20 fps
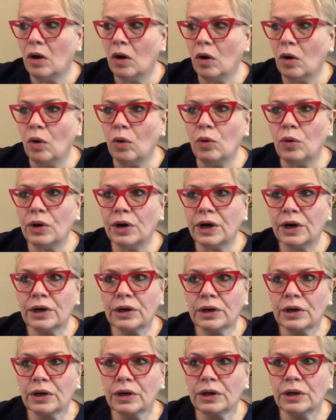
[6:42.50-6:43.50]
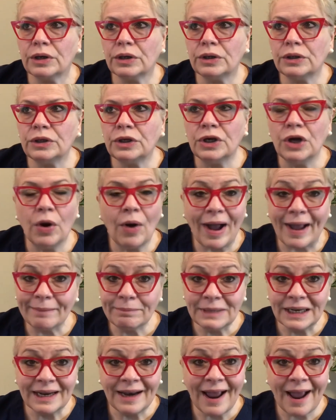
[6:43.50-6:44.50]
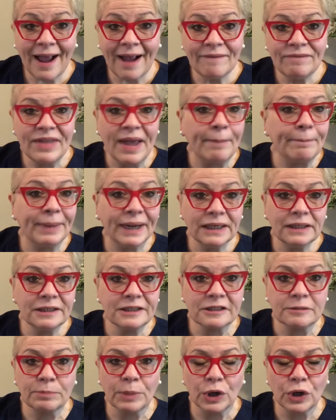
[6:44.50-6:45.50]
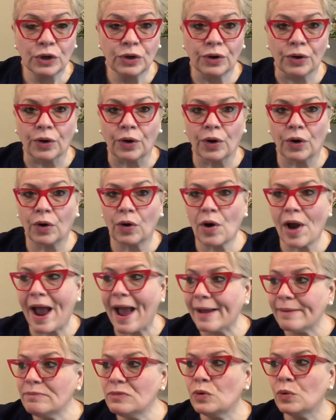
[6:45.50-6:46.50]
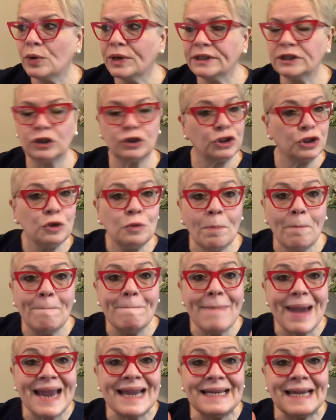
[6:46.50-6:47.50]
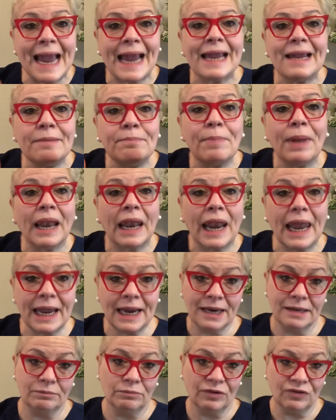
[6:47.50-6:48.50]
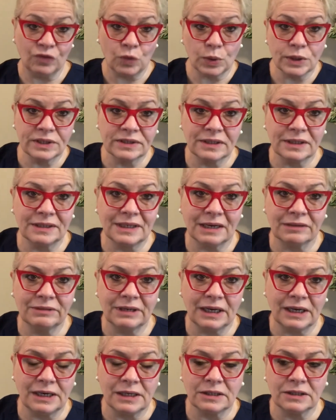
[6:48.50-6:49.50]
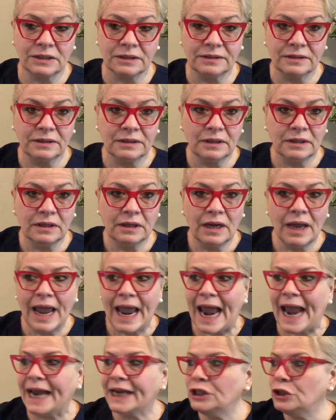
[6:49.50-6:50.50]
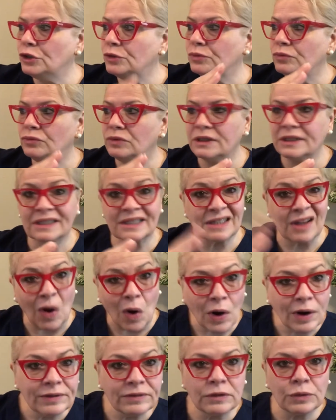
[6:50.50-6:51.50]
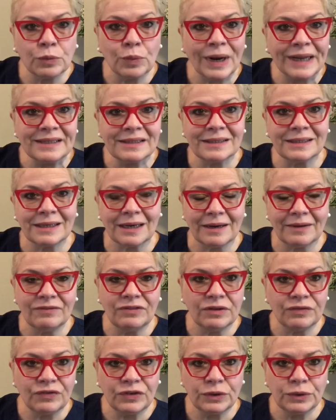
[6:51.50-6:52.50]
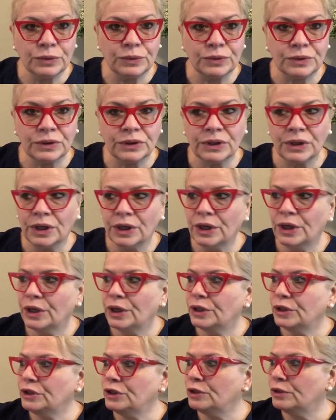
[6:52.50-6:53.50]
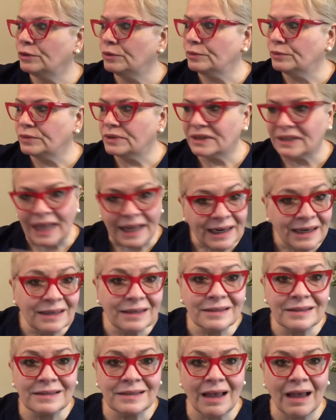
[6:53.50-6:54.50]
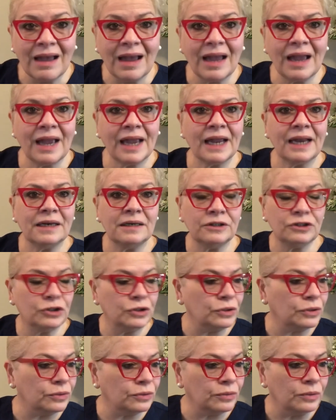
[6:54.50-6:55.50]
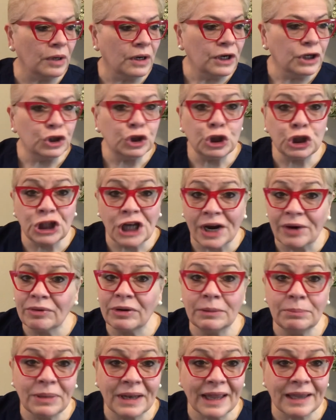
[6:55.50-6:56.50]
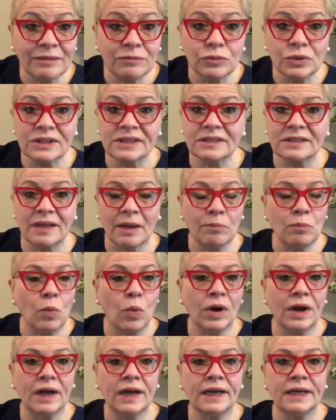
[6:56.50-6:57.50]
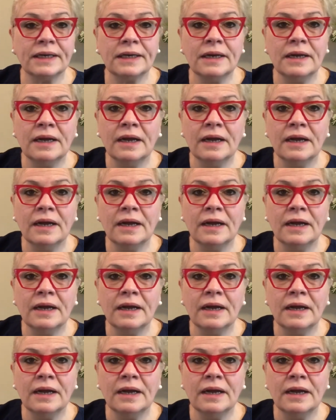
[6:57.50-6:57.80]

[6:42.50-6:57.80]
Or, you know, I'm going to have that bunless burger, or you make a plan before you sit down to eat. And you discard the rest of the food. You set it aside, you share a plate with someone.